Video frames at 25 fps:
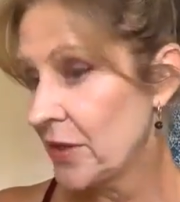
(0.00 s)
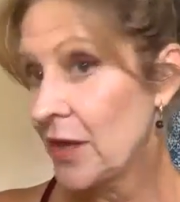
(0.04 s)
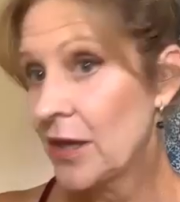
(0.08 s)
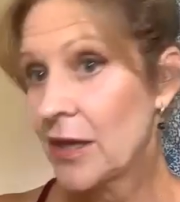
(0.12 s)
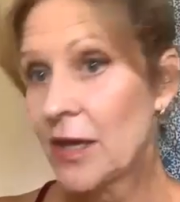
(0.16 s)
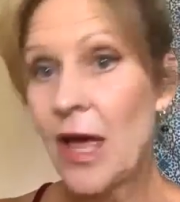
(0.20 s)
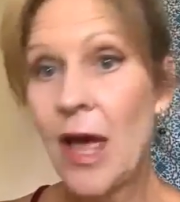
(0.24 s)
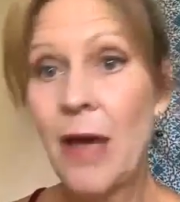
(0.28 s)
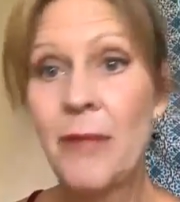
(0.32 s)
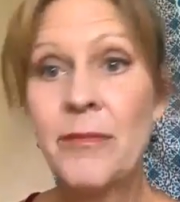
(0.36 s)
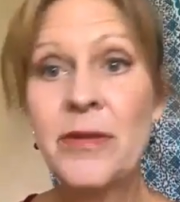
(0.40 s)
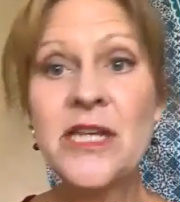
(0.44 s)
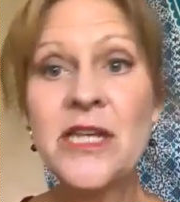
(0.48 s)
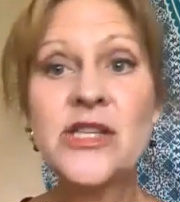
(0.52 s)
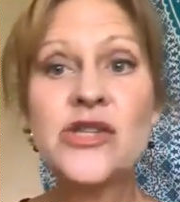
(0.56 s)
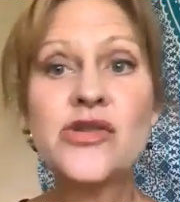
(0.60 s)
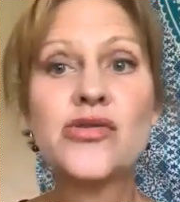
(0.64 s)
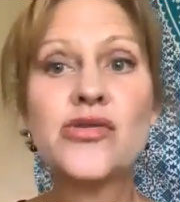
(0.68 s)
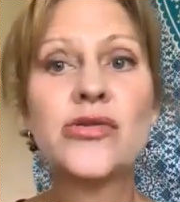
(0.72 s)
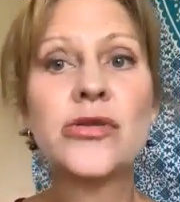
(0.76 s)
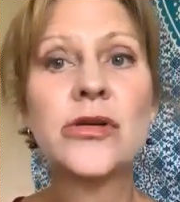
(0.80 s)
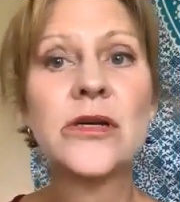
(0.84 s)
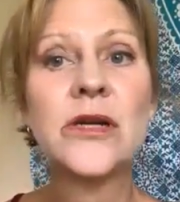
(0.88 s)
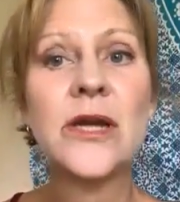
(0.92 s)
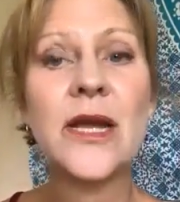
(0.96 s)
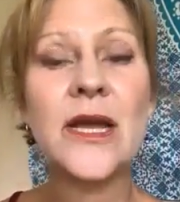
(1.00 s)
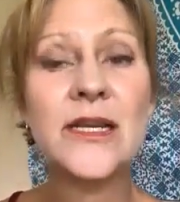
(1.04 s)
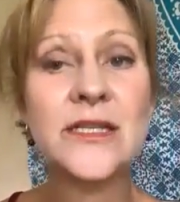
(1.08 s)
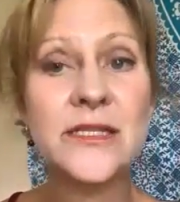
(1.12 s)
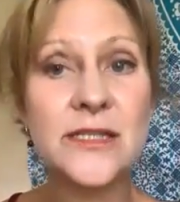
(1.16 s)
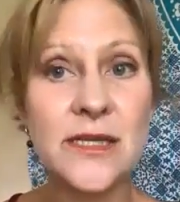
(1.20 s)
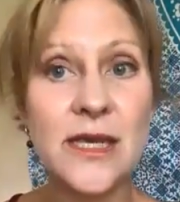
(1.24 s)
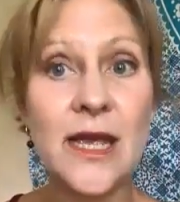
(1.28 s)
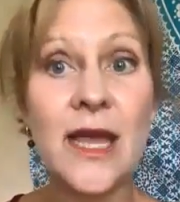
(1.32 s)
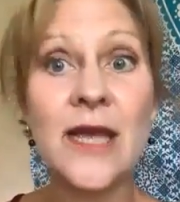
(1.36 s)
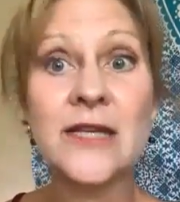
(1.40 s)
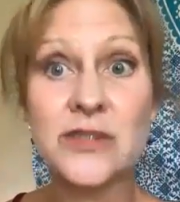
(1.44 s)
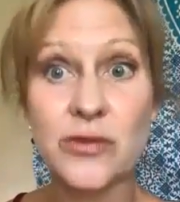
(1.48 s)
Comedy Store
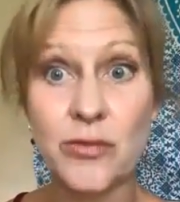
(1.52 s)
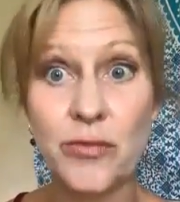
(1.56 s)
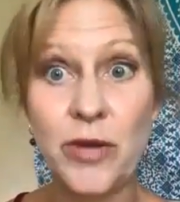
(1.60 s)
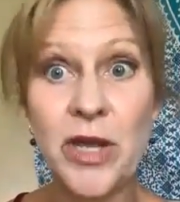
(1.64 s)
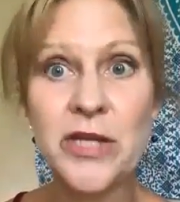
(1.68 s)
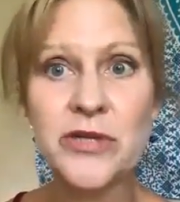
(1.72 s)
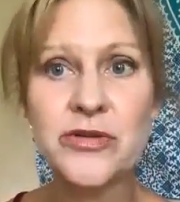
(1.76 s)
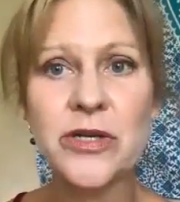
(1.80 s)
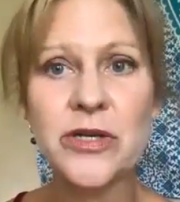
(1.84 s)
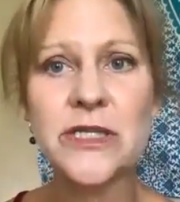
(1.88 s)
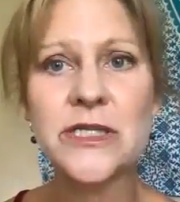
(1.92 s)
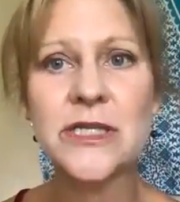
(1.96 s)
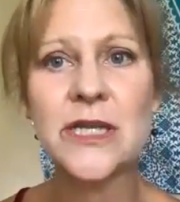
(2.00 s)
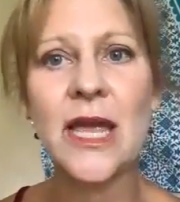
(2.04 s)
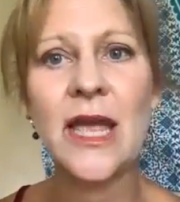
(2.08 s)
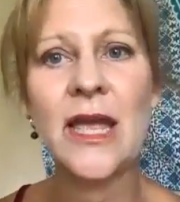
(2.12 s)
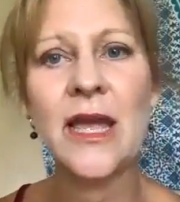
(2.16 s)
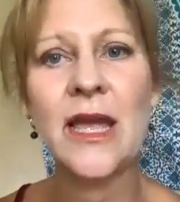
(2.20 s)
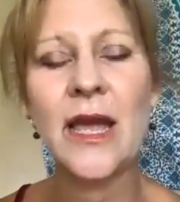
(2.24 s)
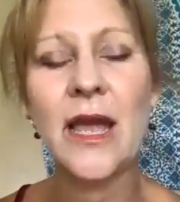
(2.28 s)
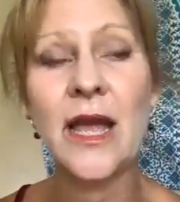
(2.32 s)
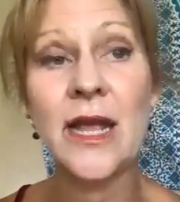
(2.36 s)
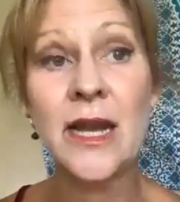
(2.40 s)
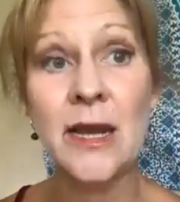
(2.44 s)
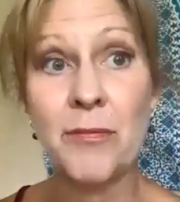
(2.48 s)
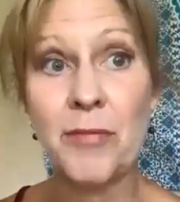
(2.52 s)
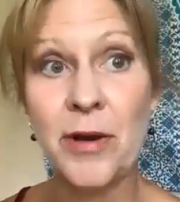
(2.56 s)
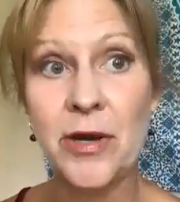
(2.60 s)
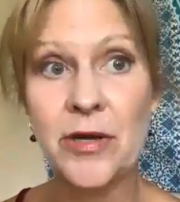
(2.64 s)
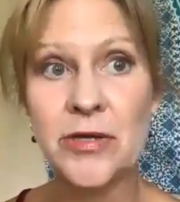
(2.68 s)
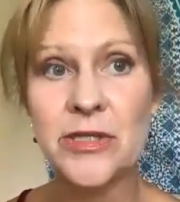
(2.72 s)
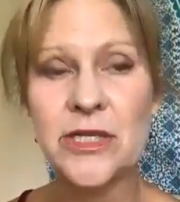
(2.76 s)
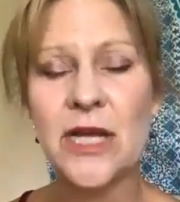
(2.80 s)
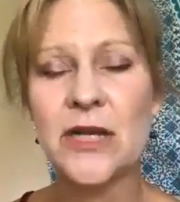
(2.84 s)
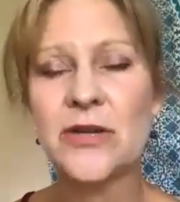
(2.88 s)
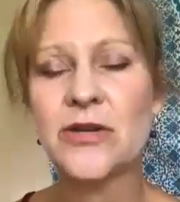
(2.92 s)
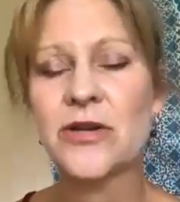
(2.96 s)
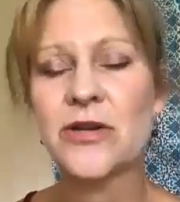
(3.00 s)
as a waitress and a
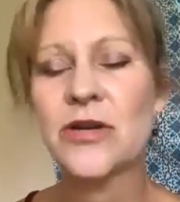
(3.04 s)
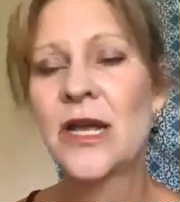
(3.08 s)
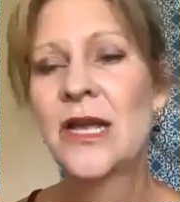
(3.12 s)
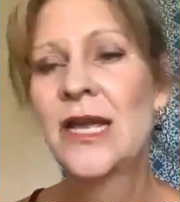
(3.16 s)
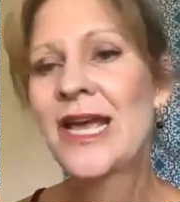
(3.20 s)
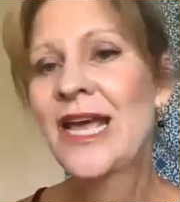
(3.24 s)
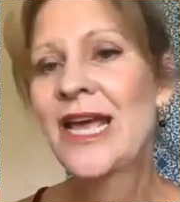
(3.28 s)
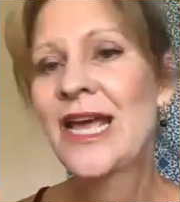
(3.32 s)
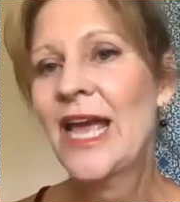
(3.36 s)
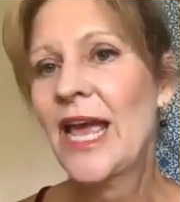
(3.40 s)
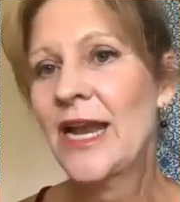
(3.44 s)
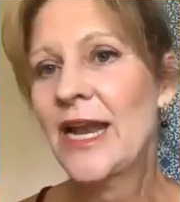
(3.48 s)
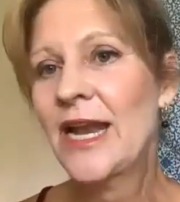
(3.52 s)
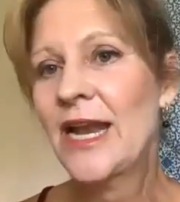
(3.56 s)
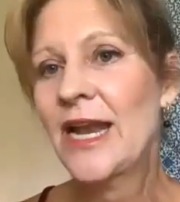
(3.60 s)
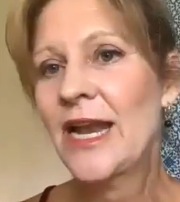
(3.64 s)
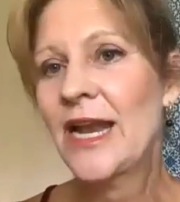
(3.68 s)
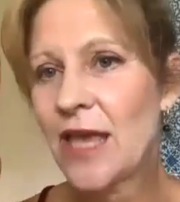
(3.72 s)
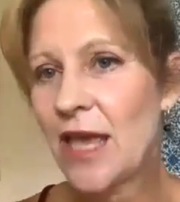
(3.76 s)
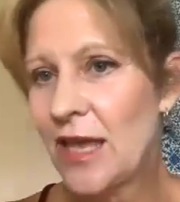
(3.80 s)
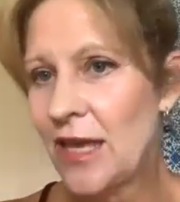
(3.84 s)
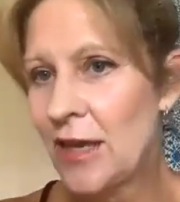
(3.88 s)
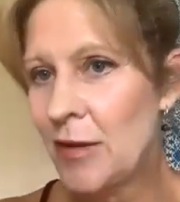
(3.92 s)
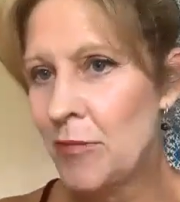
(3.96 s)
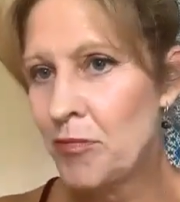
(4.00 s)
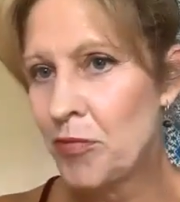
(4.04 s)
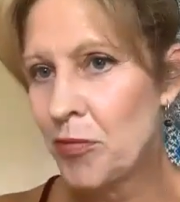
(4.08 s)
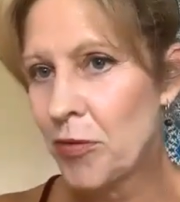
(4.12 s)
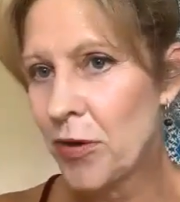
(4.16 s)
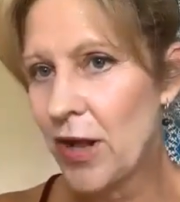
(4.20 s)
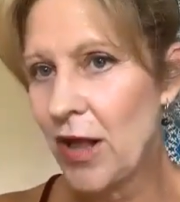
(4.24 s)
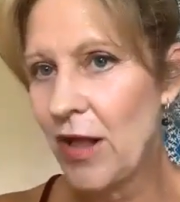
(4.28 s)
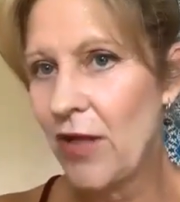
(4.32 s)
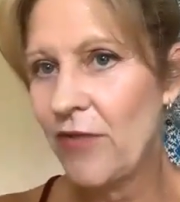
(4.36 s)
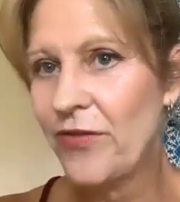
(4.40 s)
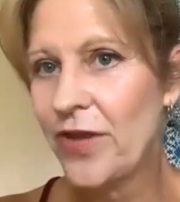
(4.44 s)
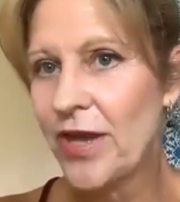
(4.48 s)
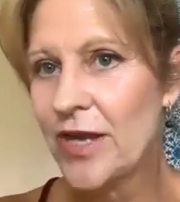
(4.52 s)
bartender, and at the
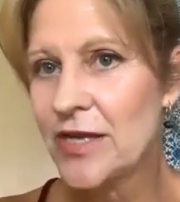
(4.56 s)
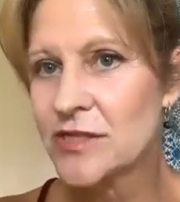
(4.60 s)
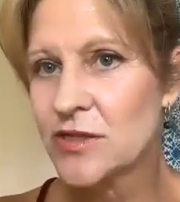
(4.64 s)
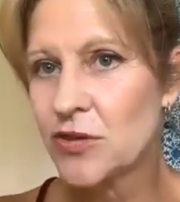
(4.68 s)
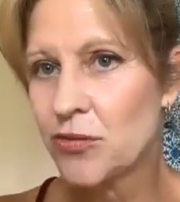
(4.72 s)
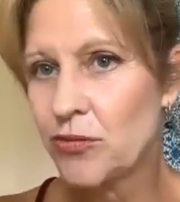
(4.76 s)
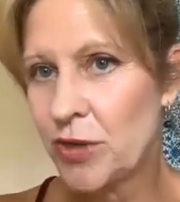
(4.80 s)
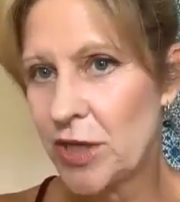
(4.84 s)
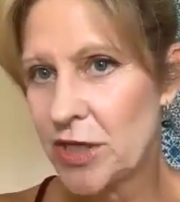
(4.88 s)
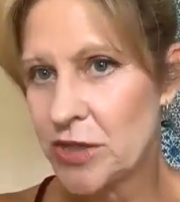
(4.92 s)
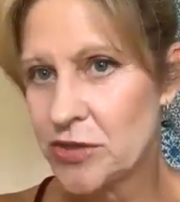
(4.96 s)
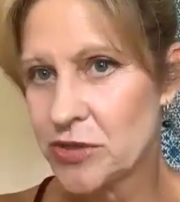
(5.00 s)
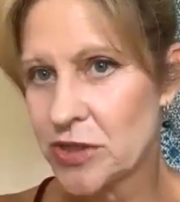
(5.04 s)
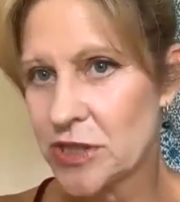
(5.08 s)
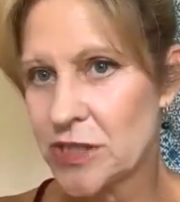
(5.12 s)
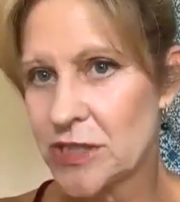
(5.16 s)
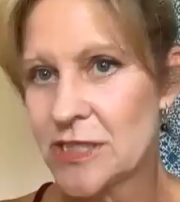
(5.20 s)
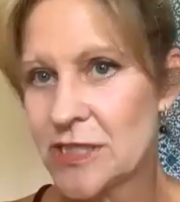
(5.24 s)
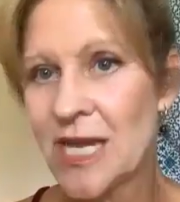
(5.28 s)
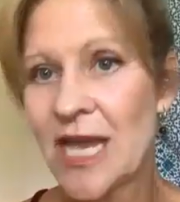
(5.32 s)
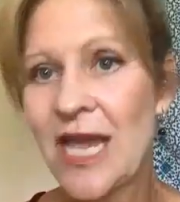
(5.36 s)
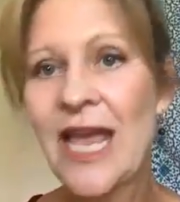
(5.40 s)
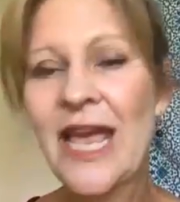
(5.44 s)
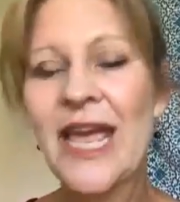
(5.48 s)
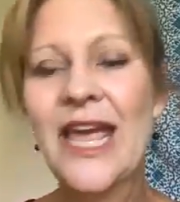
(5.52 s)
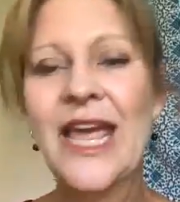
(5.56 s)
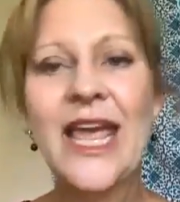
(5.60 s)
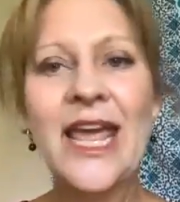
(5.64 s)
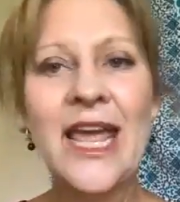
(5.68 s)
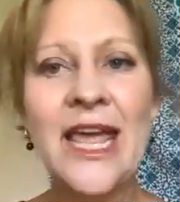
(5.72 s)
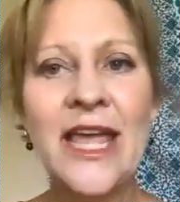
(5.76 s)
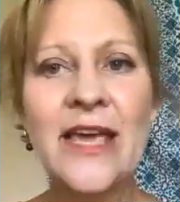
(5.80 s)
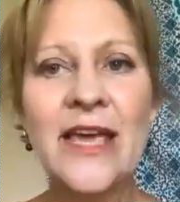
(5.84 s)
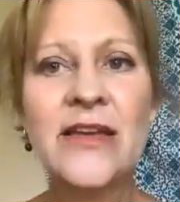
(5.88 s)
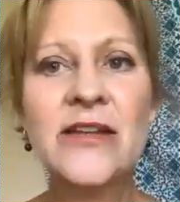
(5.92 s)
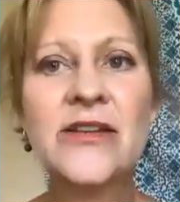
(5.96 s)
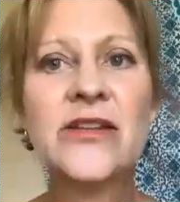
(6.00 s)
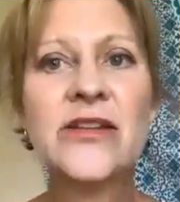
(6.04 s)
Improv as a waitress,
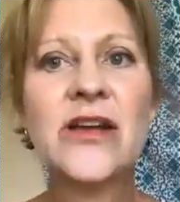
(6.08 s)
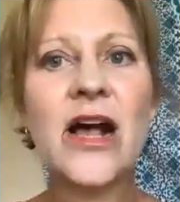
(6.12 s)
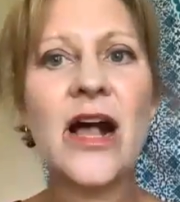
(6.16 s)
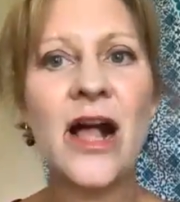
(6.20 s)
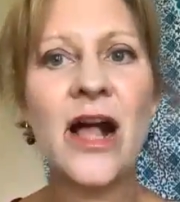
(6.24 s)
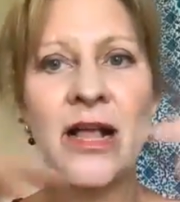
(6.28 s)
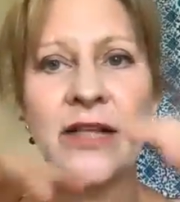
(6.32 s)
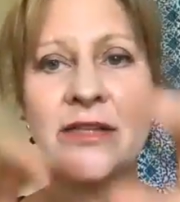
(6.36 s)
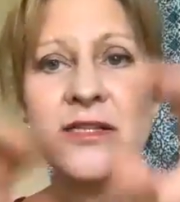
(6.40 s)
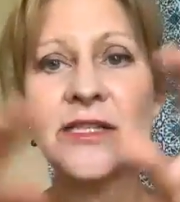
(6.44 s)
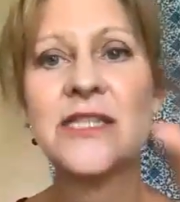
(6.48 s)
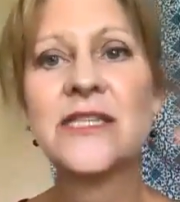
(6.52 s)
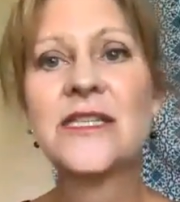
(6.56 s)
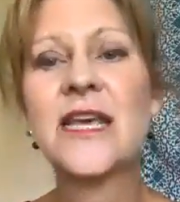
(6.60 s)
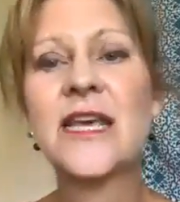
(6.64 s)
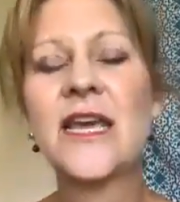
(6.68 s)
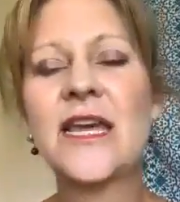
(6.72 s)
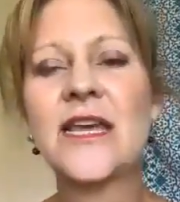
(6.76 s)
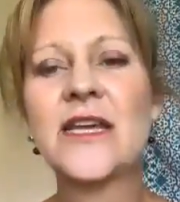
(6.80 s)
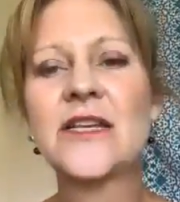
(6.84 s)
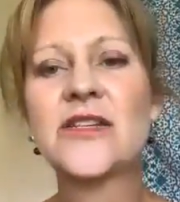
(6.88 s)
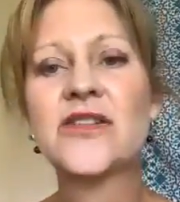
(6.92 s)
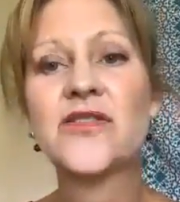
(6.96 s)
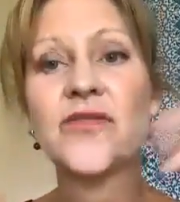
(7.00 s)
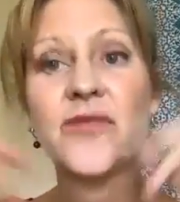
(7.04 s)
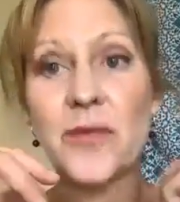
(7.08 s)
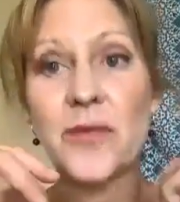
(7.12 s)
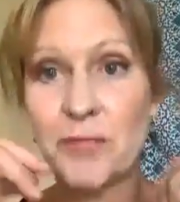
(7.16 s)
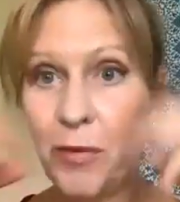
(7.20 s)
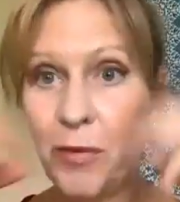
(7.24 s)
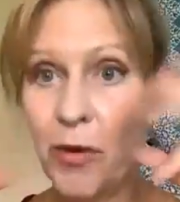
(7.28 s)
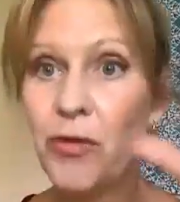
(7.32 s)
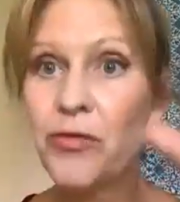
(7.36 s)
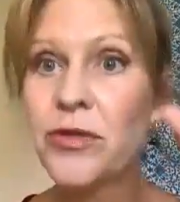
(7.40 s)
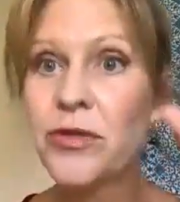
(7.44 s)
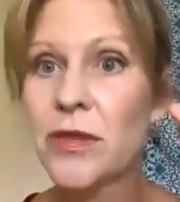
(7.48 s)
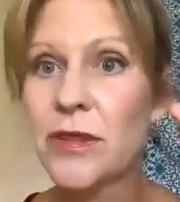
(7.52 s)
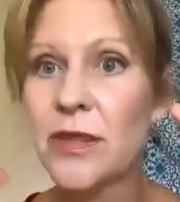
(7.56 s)
and on stage for
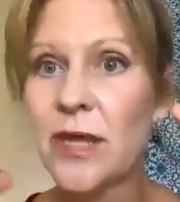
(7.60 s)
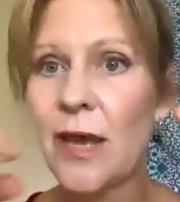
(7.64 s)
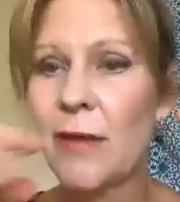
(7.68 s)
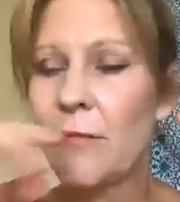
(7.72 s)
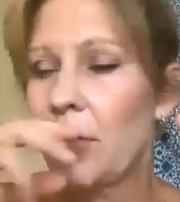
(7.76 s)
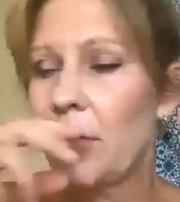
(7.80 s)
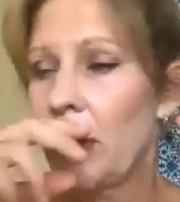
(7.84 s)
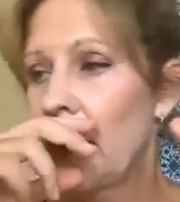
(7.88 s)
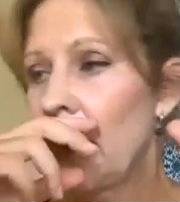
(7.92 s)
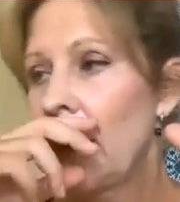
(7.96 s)
both of them,